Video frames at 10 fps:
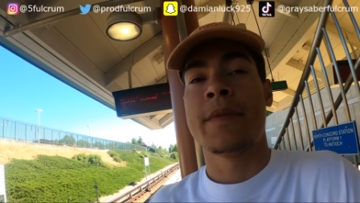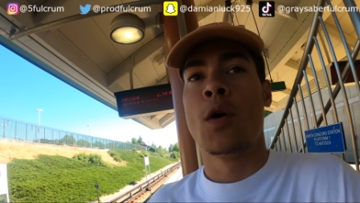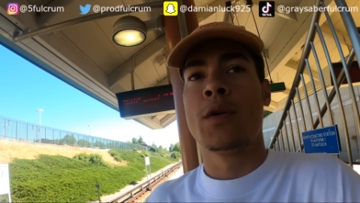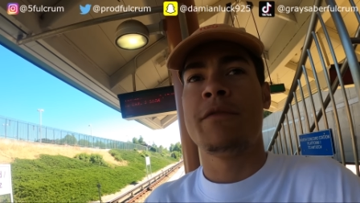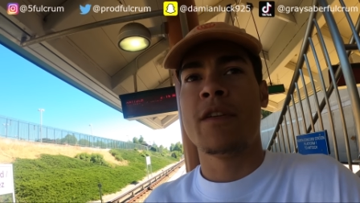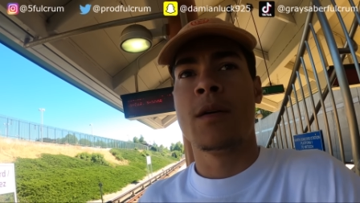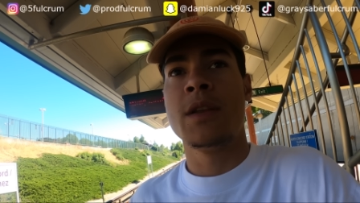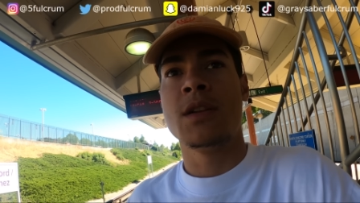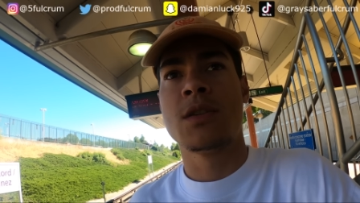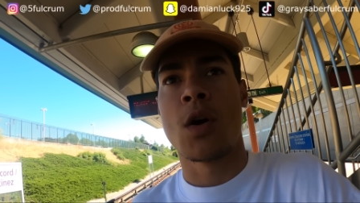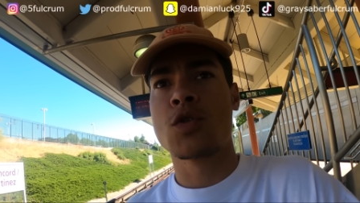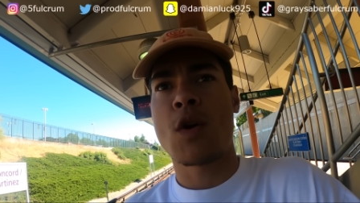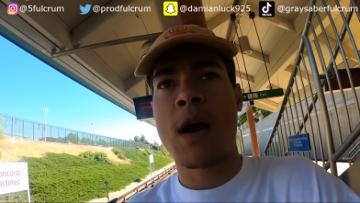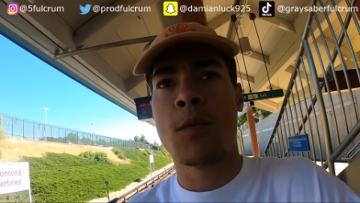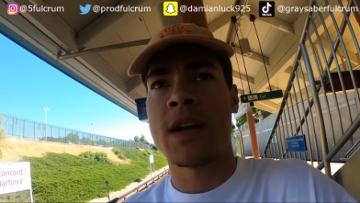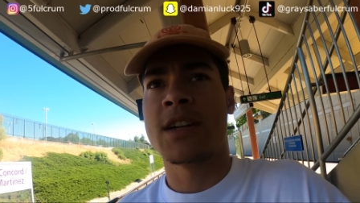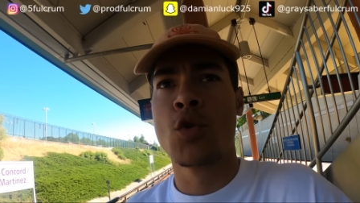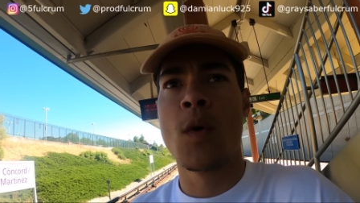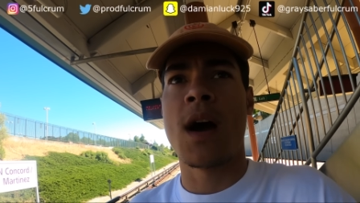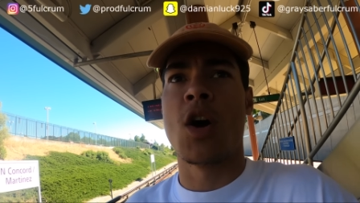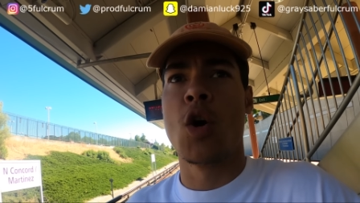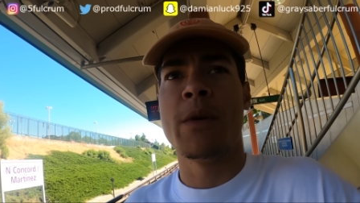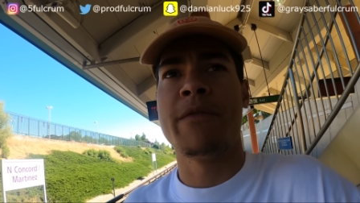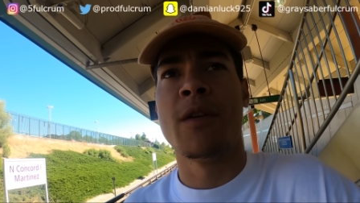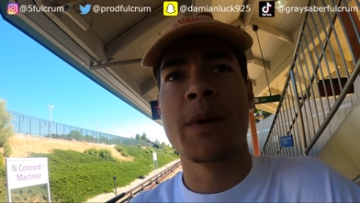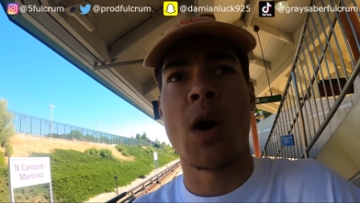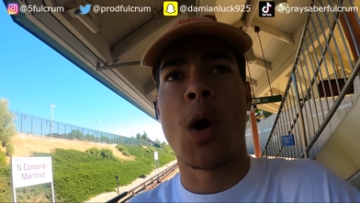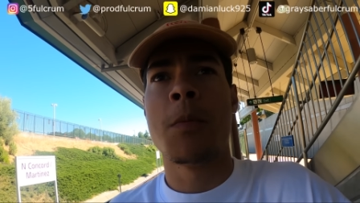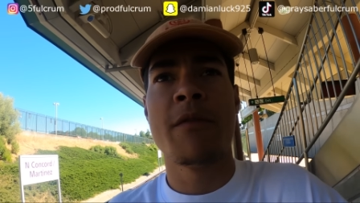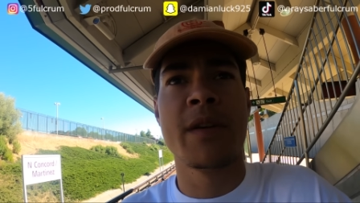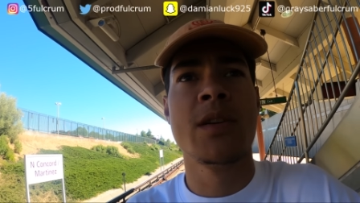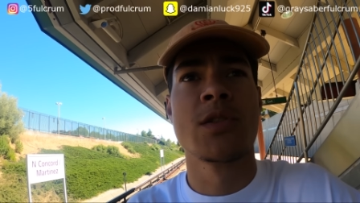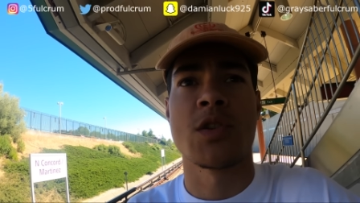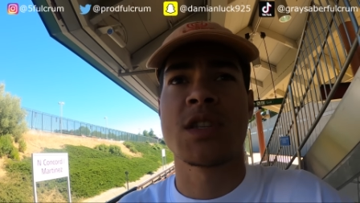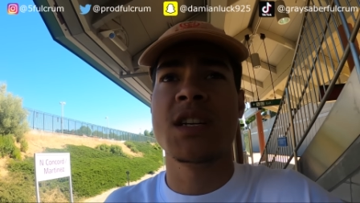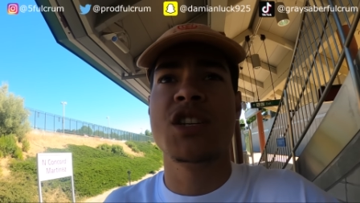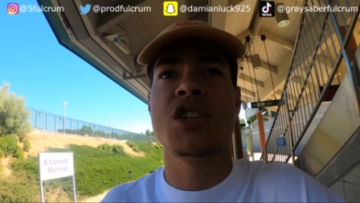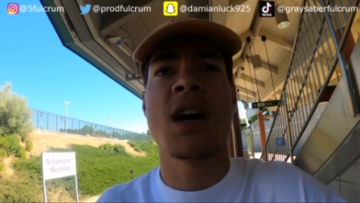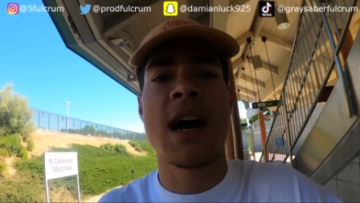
Yodie family, don't try what I do at home, you feel me? All my videos are C G